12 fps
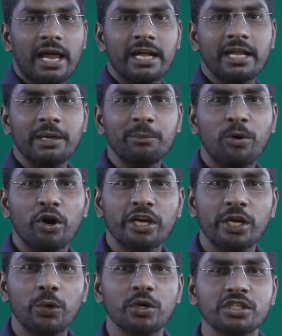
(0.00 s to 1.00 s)
and
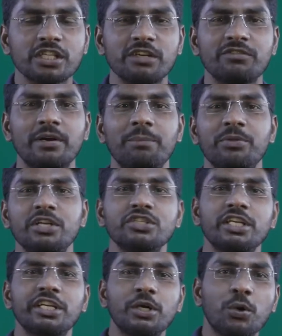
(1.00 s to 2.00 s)
important question from the
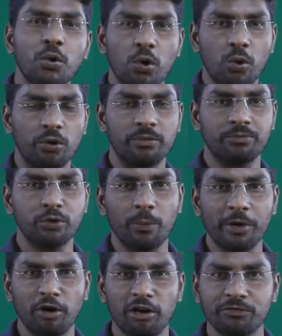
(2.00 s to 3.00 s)
genetic code.
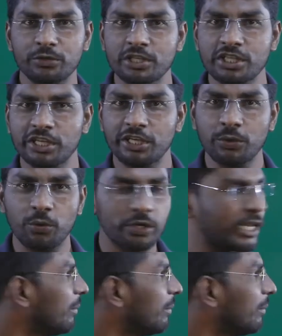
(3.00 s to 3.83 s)
Open all of you the genetic code